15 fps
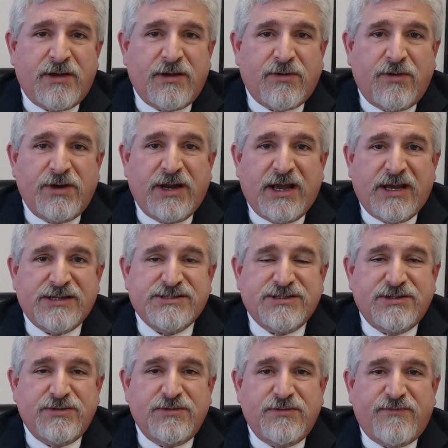going to
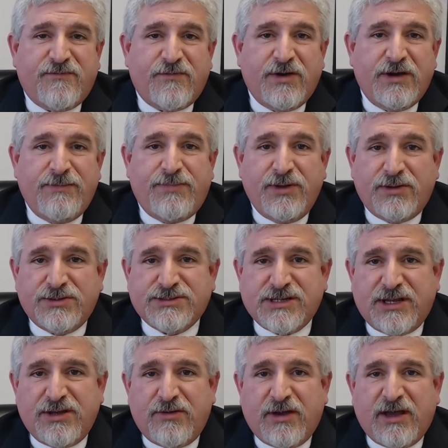ask you for any bills
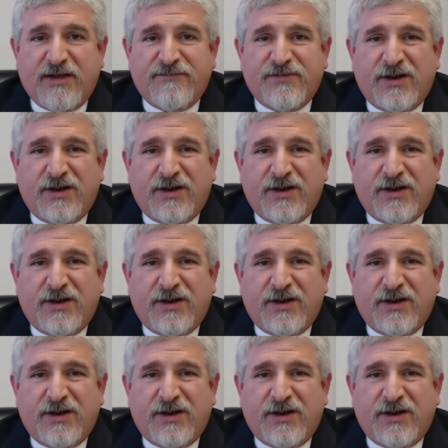that you have.